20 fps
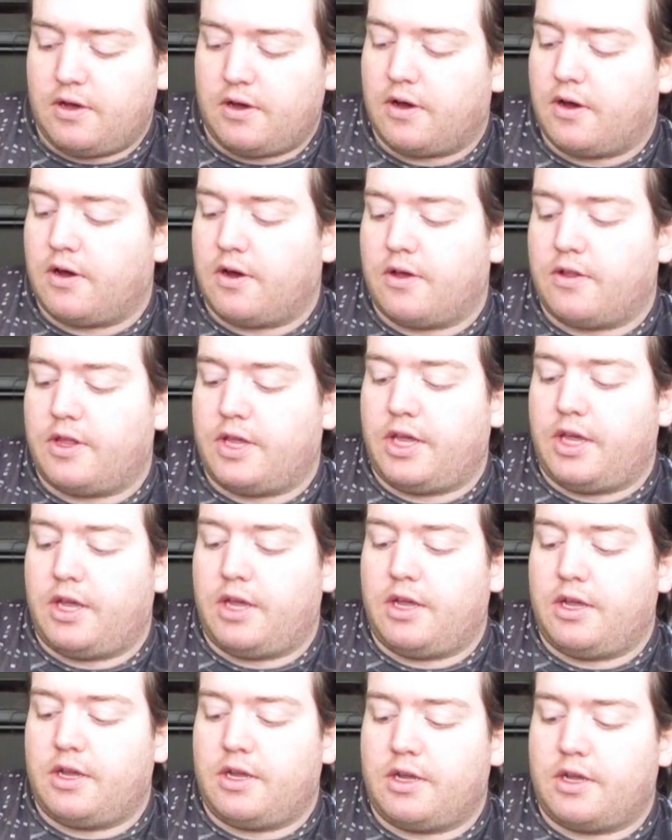are the
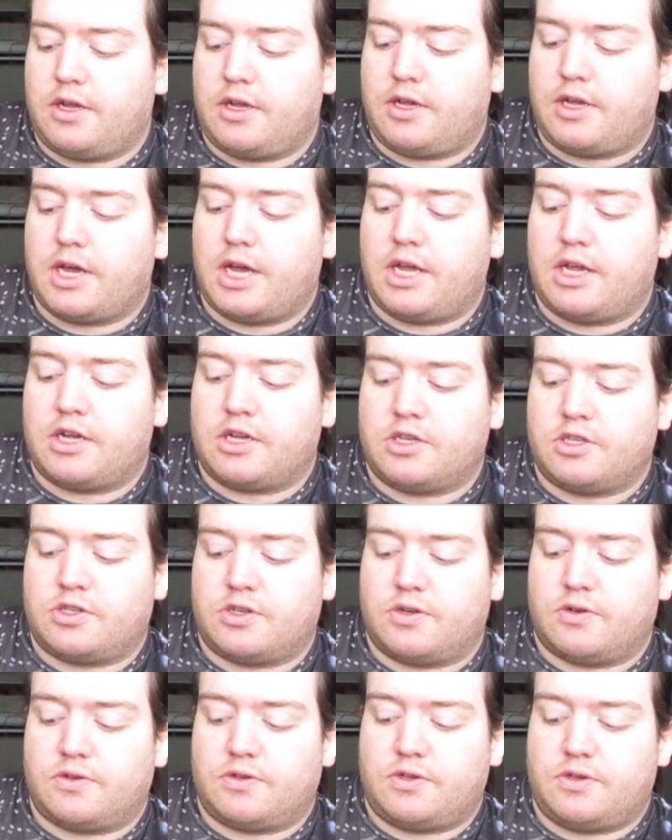gain
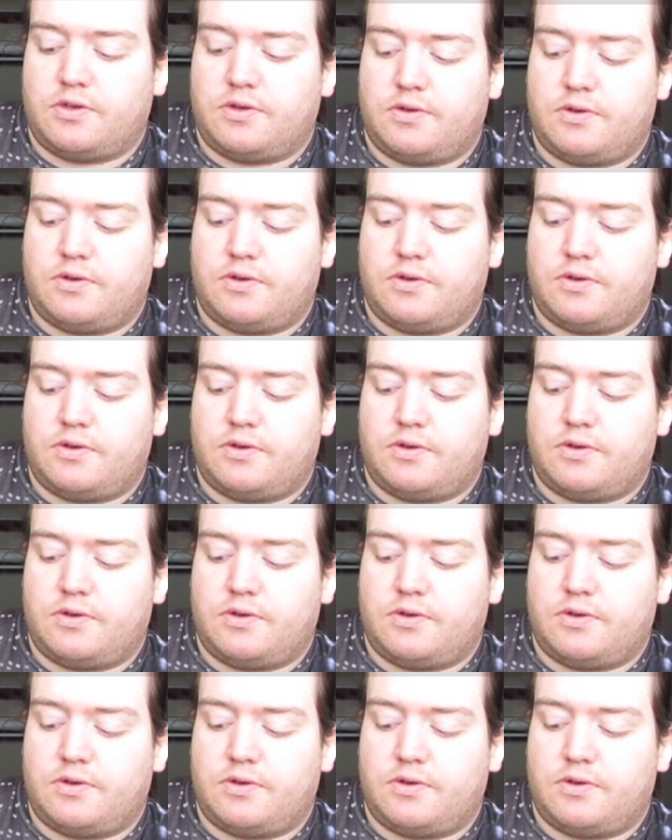controls,